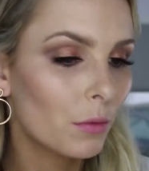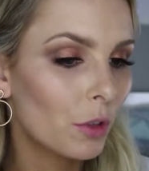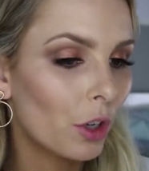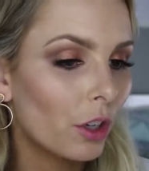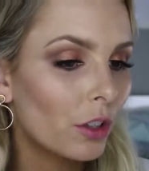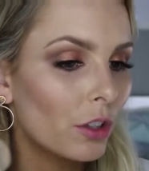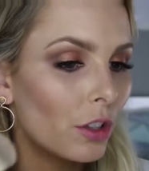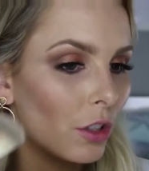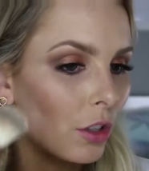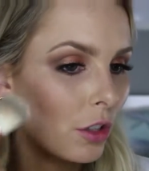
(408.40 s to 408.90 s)

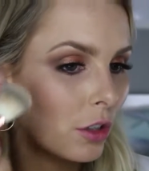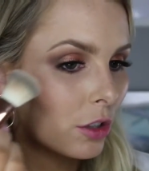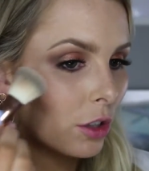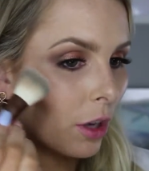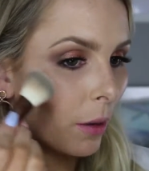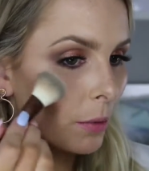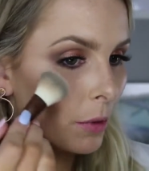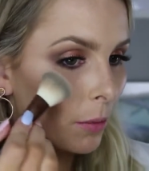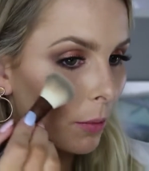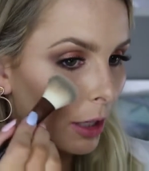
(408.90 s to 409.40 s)
Going to do the
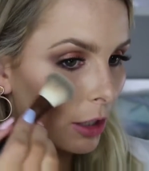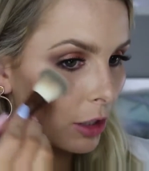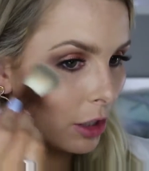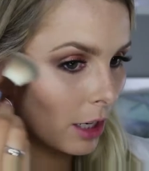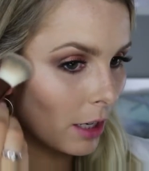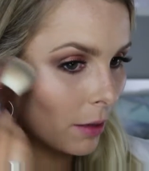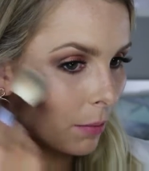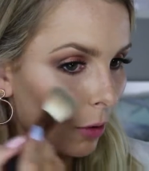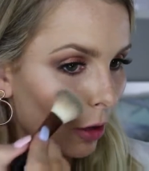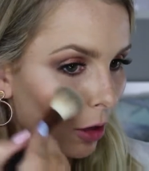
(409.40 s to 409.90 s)
tops of my
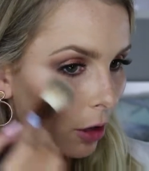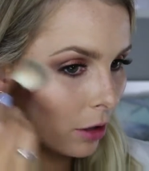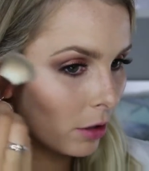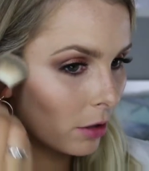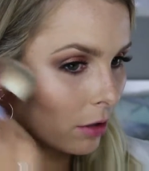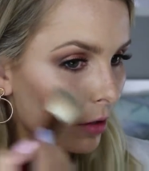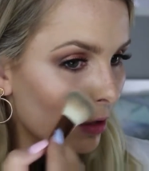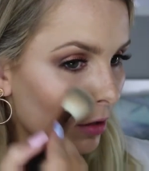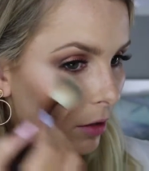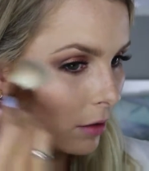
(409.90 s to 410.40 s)

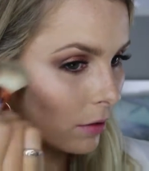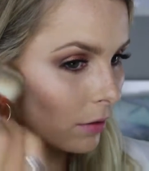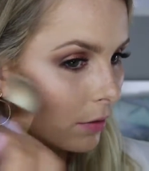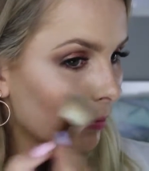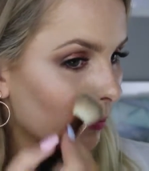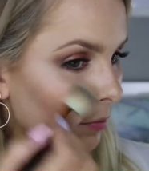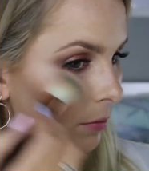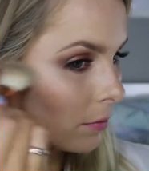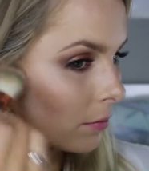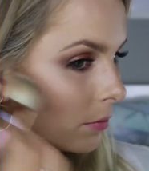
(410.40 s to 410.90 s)
cheekbones,
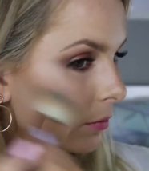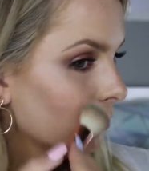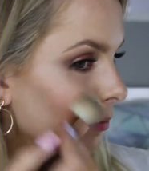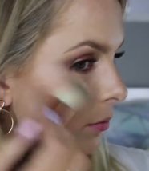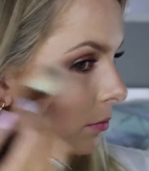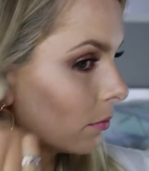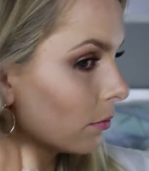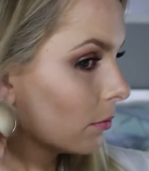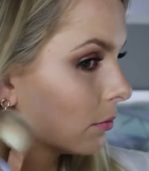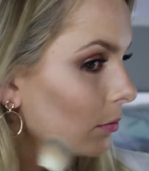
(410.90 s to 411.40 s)

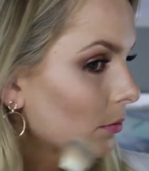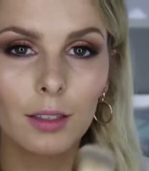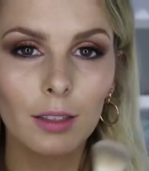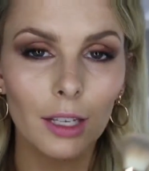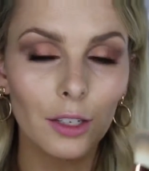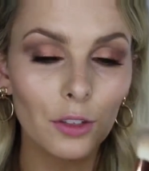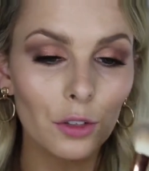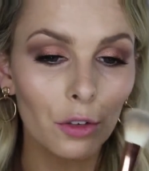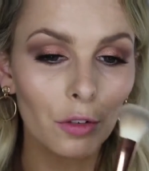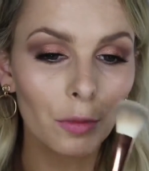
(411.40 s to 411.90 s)

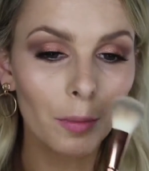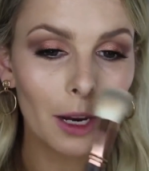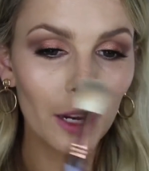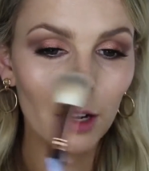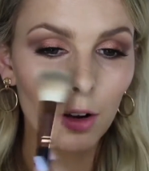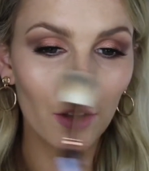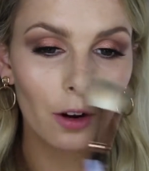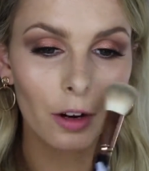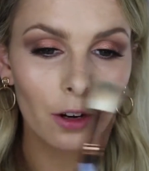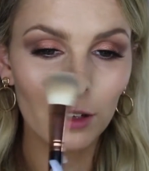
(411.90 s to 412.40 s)
center of my
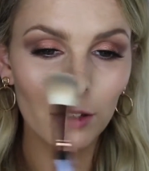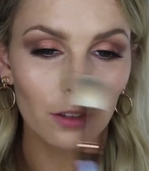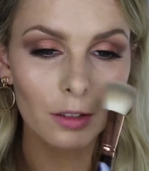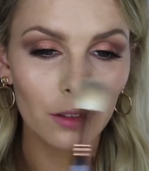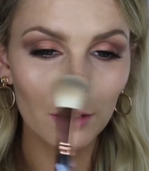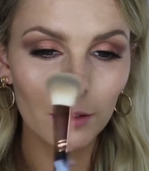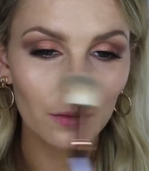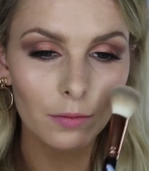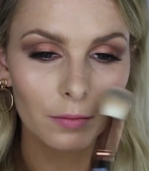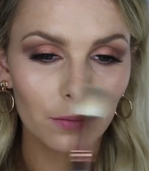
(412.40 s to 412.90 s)

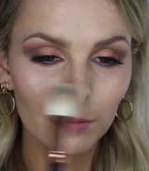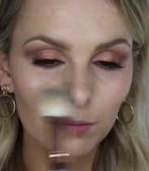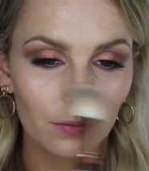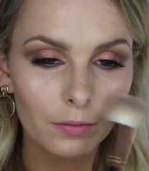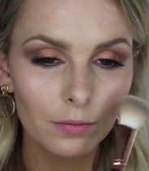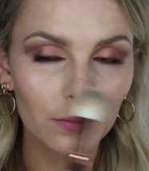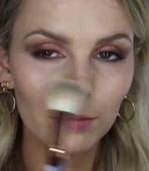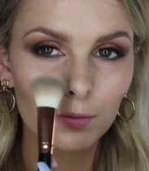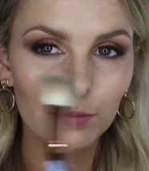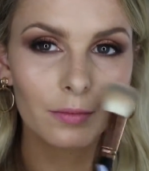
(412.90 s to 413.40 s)
nose,
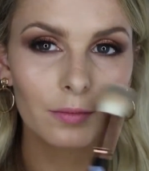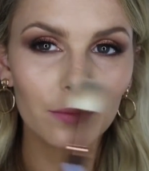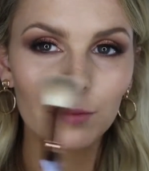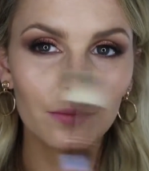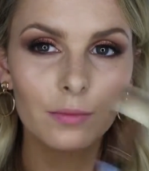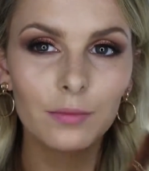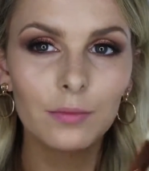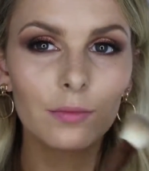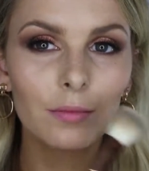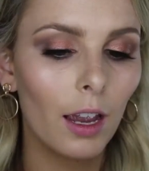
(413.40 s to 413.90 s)

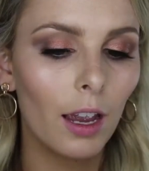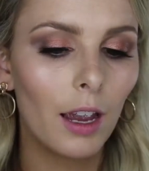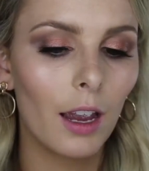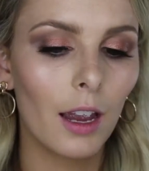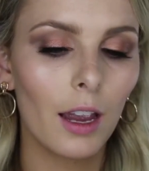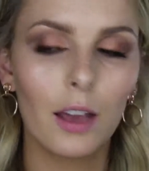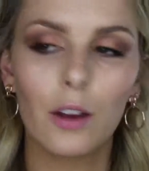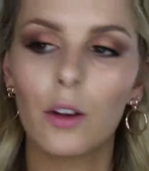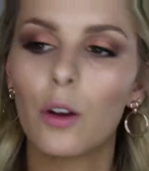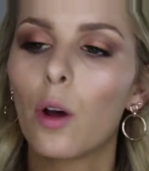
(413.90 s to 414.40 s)

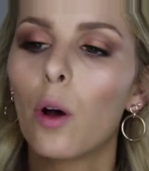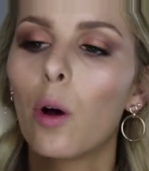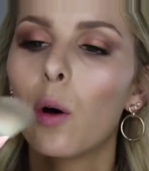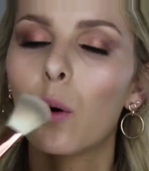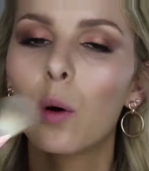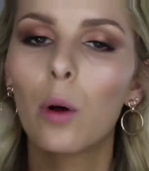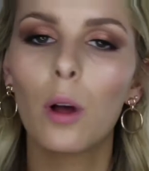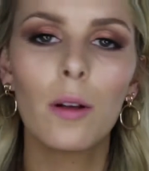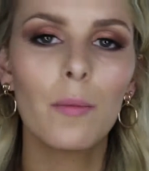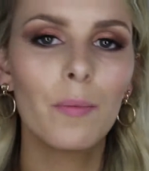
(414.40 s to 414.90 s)
and
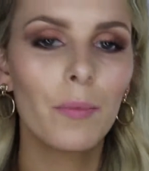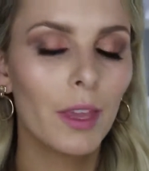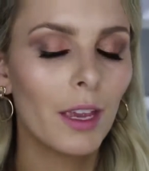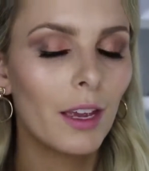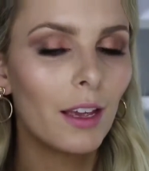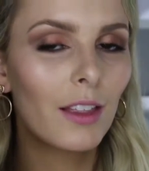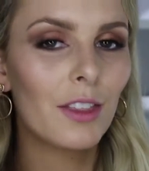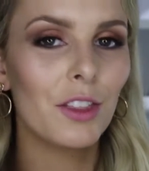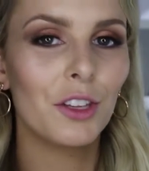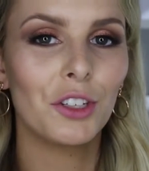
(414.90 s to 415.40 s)

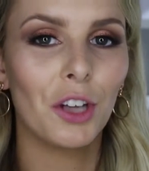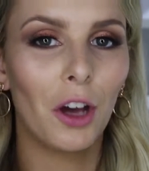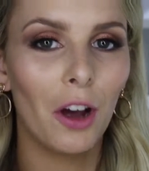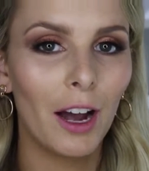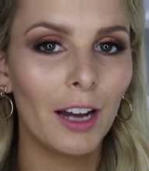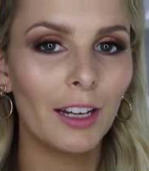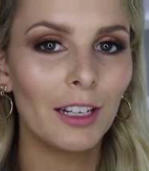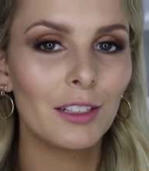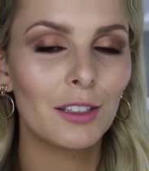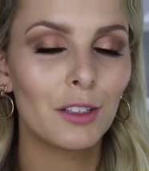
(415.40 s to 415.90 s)
the
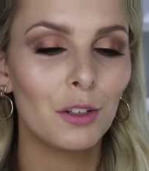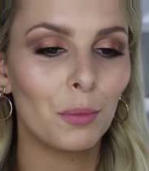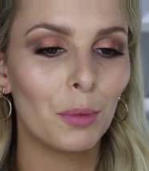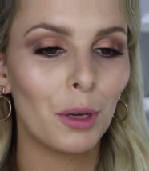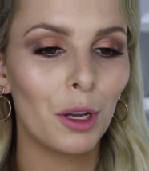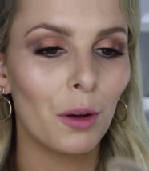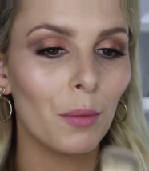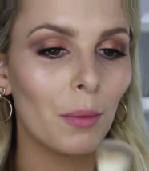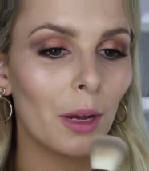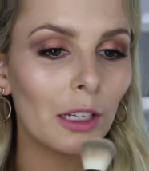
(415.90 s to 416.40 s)
tiniest little
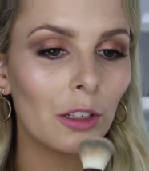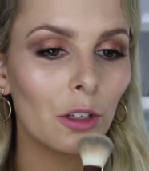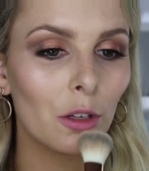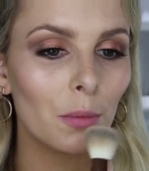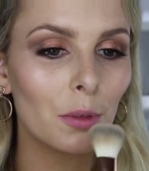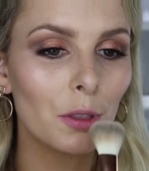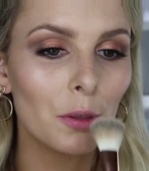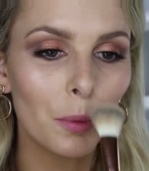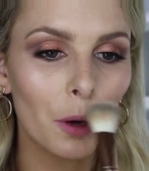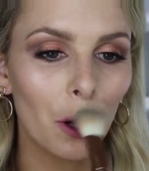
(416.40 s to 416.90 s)
bit on my
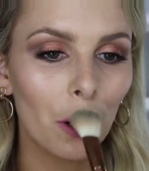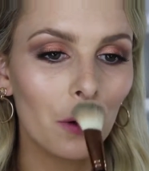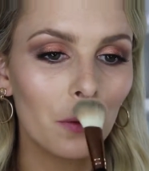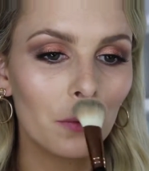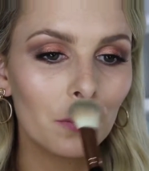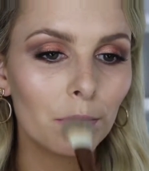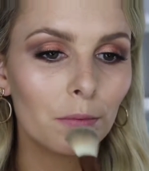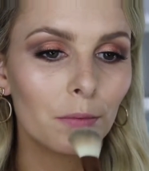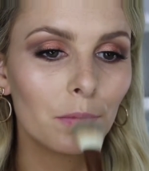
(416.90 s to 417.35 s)
Cupid's bow.